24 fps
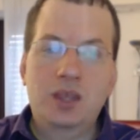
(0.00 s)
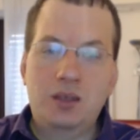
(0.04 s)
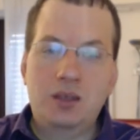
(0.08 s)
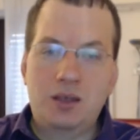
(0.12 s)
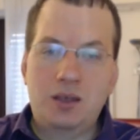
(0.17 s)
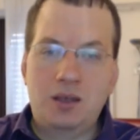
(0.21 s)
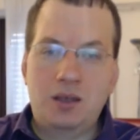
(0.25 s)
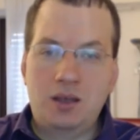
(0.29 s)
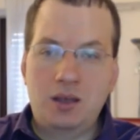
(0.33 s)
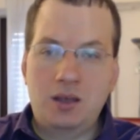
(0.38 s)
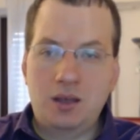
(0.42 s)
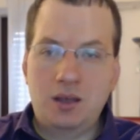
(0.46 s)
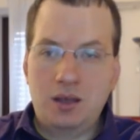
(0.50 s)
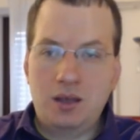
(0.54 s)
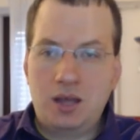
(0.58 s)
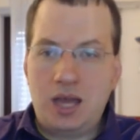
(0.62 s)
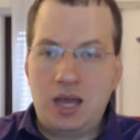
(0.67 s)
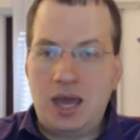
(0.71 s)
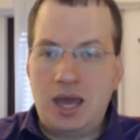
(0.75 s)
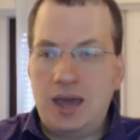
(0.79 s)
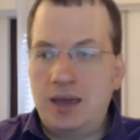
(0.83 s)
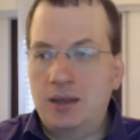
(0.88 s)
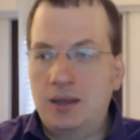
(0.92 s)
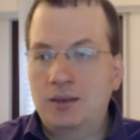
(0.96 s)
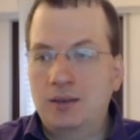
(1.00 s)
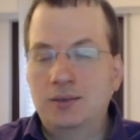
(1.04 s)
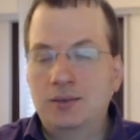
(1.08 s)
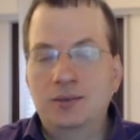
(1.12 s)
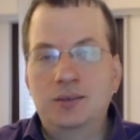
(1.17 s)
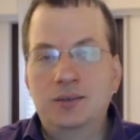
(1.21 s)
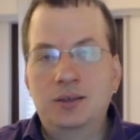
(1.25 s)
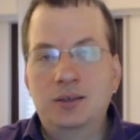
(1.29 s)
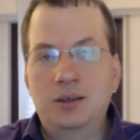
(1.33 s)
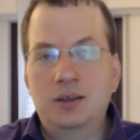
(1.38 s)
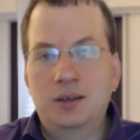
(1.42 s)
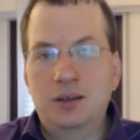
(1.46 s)

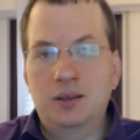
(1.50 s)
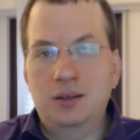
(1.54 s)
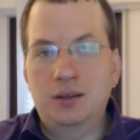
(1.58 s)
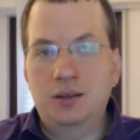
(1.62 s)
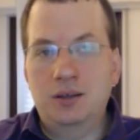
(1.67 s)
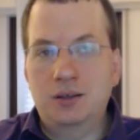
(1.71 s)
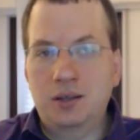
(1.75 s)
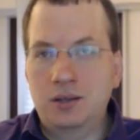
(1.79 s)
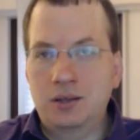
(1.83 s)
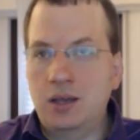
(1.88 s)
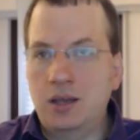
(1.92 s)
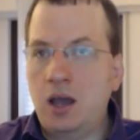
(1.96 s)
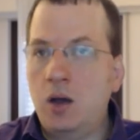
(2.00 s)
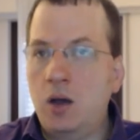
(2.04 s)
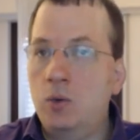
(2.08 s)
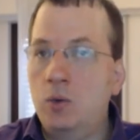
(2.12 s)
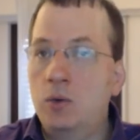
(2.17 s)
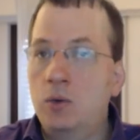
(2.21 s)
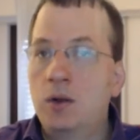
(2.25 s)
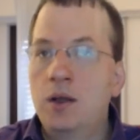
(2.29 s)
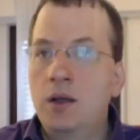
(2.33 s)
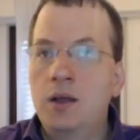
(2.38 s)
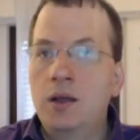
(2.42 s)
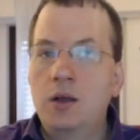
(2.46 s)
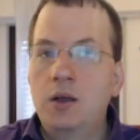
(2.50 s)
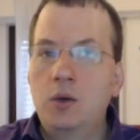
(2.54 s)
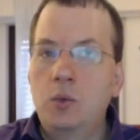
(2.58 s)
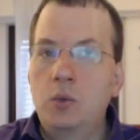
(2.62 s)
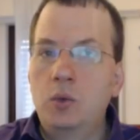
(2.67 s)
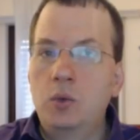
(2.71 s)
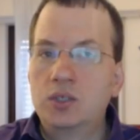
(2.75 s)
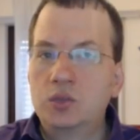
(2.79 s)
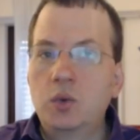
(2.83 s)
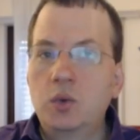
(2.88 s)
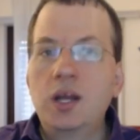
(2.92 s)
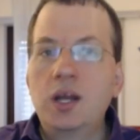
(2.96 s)
and Netanyahu
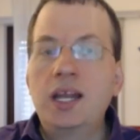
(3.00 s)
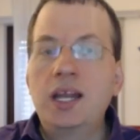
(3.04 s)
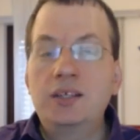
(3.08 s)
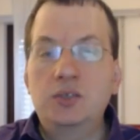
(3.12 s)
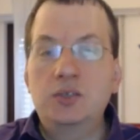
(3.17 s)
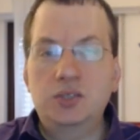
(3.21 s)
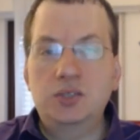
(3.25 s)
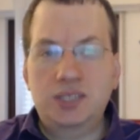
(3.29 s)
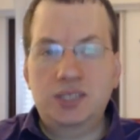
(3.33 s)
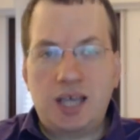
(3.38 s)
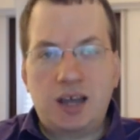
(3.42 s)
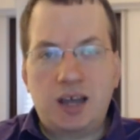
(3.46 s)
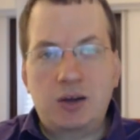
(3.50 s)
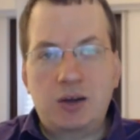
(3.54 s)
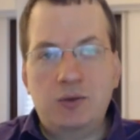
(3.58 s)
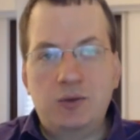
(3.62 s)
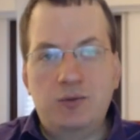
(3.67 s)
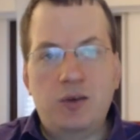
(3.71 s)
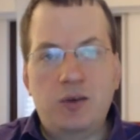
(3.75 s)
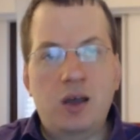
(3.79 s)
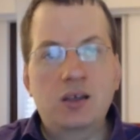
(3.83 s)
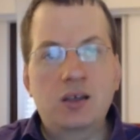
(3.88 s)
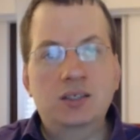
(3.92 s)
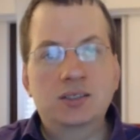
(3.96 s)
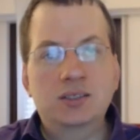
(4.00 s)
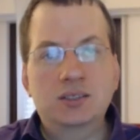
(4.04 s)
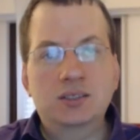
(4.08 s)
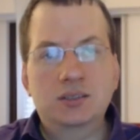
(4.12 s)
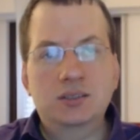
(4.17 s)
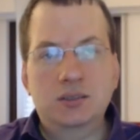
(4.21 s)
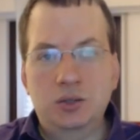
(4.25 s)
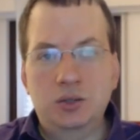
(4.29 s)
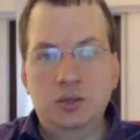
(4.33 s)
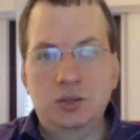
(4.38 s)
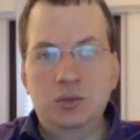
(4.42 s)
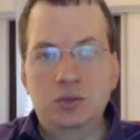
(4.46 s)
was willing to sacrifice
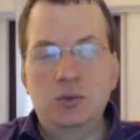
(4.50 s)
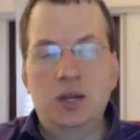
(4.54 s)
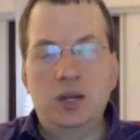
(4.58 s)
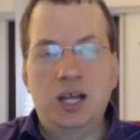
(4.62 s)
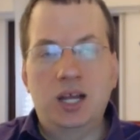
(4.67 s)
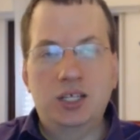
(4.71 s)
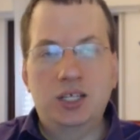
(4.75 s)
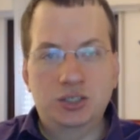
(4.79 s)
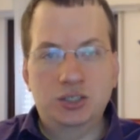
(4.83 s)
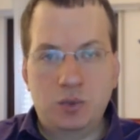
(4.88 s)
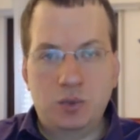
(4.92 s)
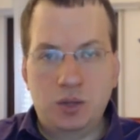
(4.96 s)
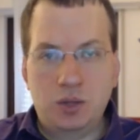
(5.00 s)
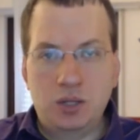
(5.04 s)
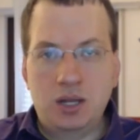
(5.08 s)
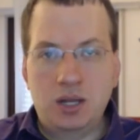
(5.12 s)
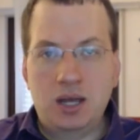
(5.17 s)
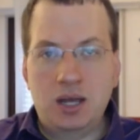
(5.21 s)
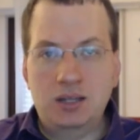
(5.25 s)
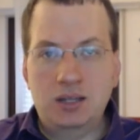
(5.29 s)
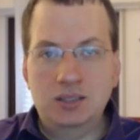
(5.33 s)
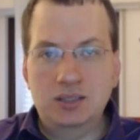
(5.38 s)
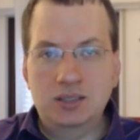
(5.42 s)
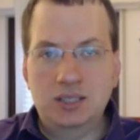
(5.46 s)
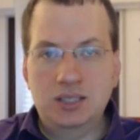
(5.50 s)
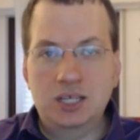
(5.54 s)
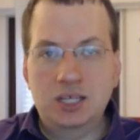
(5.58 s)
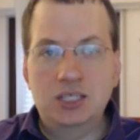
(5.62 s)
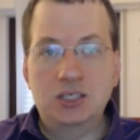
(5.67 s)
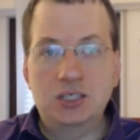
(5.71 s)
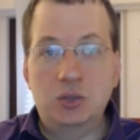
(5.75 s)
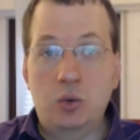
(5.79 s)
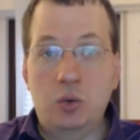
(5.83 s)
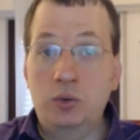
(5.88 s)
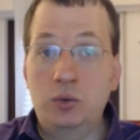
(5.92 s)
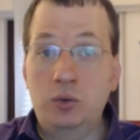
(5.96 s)
the good relations with the United
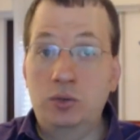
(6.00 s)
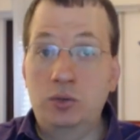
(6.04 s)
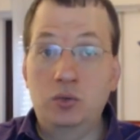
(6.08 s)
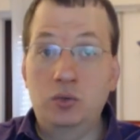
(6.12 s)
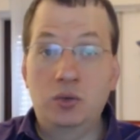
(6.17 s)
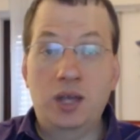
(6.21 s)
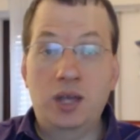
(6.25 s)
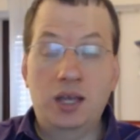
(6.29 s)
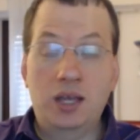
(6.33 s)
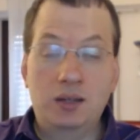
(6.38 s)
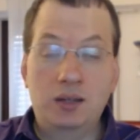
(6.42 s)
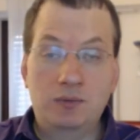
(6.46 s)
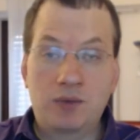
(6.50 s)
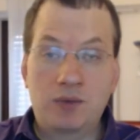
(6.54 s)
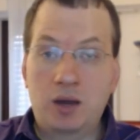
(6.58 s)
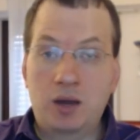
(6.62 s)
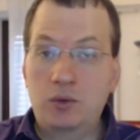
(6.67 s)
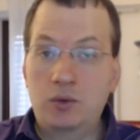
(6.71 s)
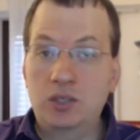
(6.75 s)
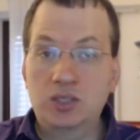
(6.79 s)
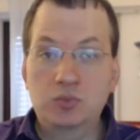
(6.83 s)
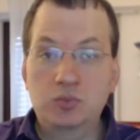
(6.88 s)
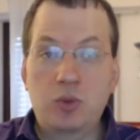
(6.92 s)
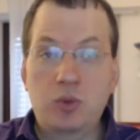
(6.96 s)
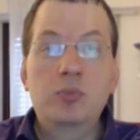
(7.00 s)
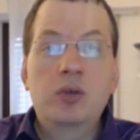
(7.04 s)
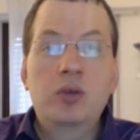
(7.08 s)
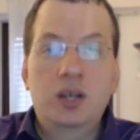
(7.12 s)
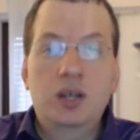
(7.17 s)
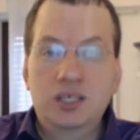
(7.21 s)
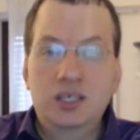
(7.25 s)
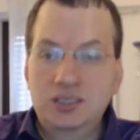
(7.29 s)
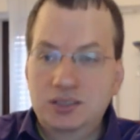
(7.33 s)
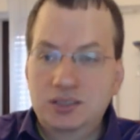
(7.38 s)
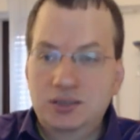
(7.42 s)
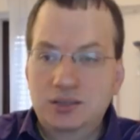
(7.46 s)
States in order to gain various
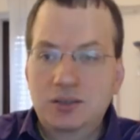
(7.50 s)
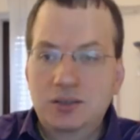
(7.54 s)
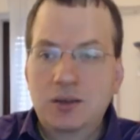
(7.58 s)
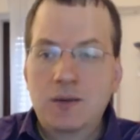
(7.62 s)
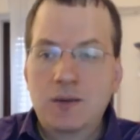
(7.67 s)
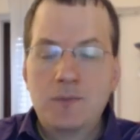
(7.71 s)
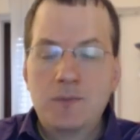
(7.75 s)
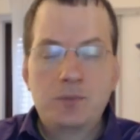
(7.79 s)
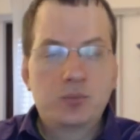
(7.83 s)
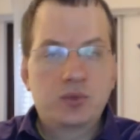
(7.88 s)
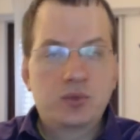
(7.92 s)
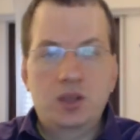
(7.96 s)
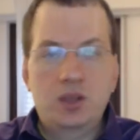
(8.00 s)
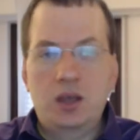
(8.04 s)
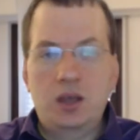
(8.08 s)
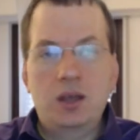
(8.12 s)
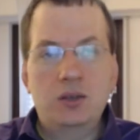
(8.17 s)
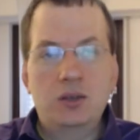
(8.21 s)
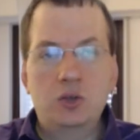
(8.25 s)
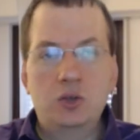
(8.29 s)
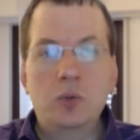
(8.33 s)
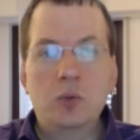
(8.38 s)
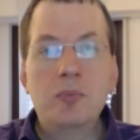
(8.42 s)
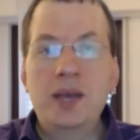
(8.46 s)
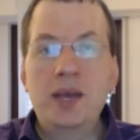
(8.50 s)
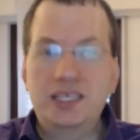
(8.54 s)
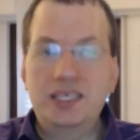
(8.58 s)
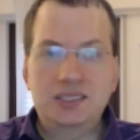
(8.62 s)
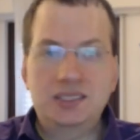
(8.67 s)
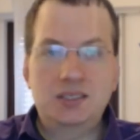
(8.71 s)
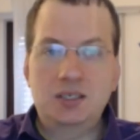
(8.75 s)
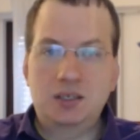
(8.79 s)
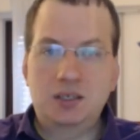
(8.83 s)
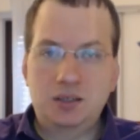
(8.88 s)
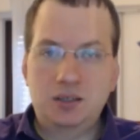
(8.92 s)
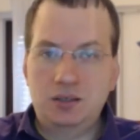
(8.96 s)
populist
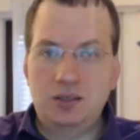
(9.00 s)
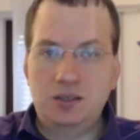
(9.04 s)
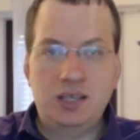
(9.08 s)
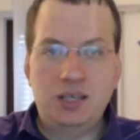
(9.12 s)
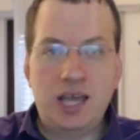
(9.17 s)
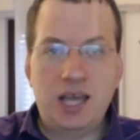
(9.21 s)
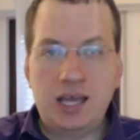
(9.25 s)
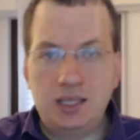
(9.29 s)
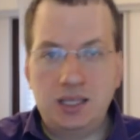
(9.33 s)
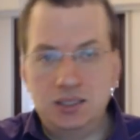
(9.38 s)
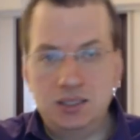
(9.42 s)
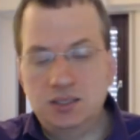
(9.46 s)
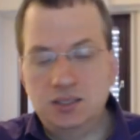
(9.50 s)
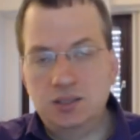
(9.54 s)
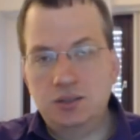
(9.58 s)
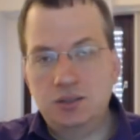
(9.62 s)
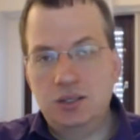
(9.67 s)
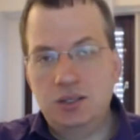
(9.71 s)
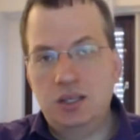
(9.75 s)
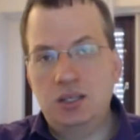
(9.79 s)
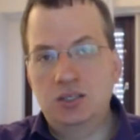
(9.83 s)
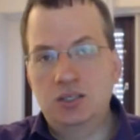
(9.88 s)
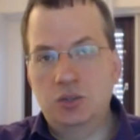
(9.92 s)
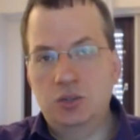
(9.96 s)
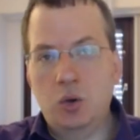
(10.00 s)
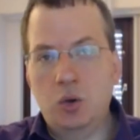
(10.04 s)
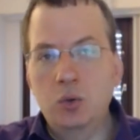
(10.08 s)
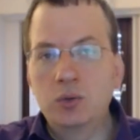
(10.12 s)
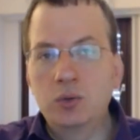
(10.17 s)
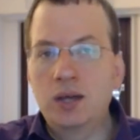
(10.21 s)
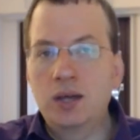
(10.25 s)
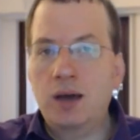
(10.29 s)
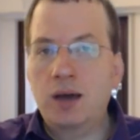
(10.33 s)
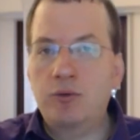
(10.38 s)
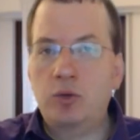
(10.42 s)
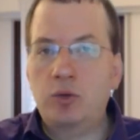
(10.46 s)
domestic gains in his
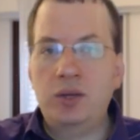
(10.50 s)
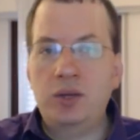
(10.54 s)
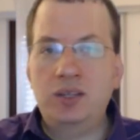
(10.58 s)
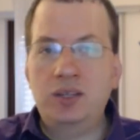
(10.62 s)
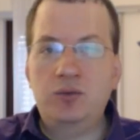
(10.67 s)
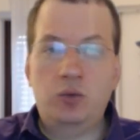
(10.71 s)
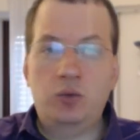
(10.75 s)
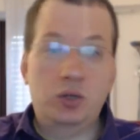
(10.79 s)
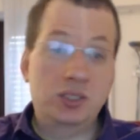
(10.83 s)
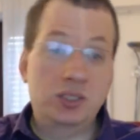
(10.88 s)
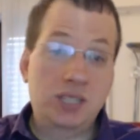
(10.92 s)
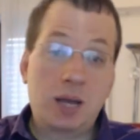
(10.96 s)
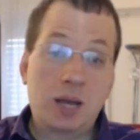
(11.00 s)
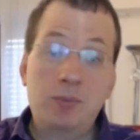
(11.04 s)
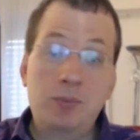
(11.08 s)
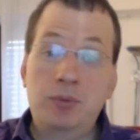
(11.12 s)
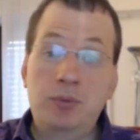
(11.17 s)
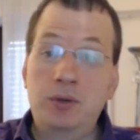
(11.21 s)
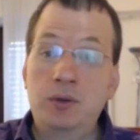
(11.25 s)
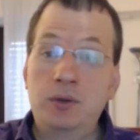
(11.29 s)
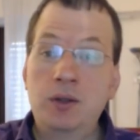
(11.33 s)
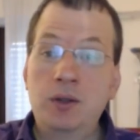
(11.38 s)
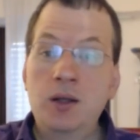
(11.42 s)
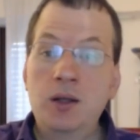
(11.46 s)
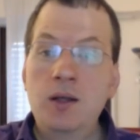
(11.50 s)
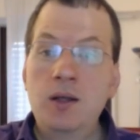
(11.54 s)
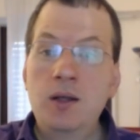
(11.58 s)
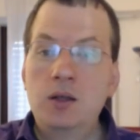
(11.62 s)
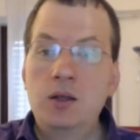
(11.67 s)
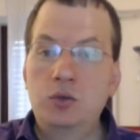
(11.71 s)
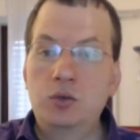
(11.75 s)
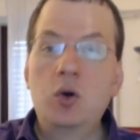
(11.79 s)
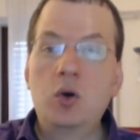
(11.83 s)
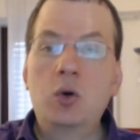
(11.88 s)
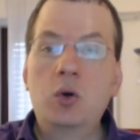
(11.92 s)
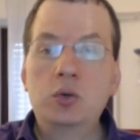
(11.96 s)
own government, for example,
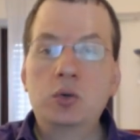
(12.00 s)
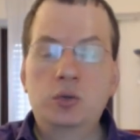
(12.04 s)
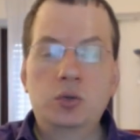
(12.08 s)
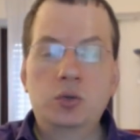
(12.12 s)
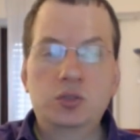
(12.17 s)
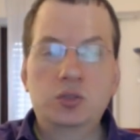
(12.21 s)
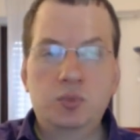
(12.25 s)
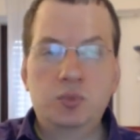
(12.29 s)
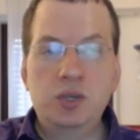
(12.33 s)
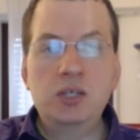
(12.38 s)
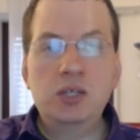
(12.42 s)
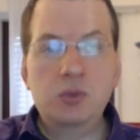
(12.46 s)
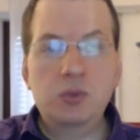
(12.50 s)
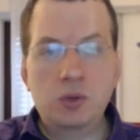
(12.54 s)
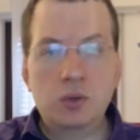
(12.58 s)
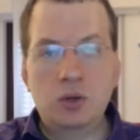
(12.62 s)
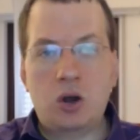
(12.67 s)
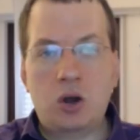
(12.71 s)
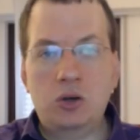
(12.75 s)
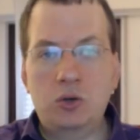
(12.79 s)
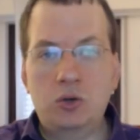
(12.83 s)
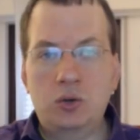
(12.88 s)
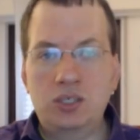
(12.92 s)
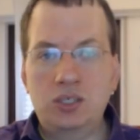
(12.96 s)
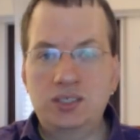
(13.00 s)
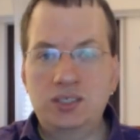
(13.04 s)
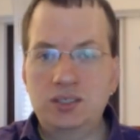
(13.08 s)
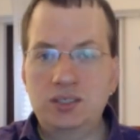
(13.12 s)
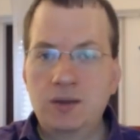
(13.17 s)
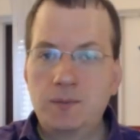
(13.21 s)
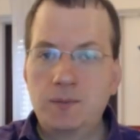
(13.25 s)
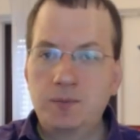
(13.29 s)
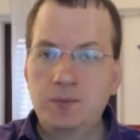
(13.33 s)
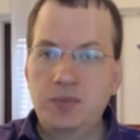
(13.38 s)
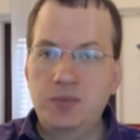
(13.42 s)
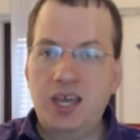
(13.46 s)
to go to speak to the Congress
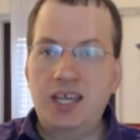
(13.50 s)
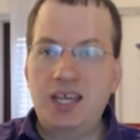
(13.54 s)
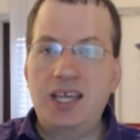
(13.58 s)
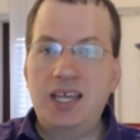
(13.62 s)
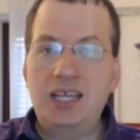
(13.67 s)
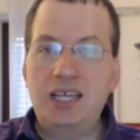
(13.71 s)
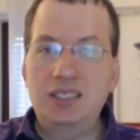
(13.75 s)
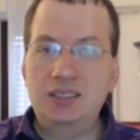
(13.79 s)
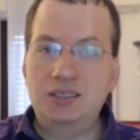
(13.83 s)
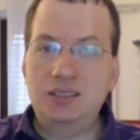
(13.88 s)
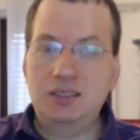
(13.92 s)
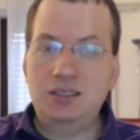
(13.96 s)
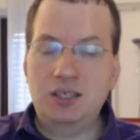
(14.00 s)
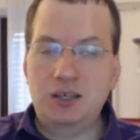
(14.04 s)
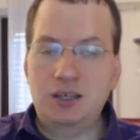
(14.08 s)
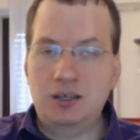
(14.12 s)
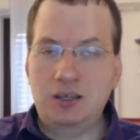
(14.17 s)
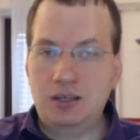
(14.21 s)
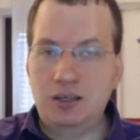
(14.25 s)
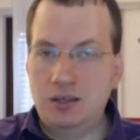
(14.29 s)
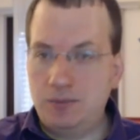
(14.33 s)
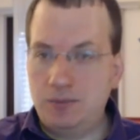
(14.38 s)
against the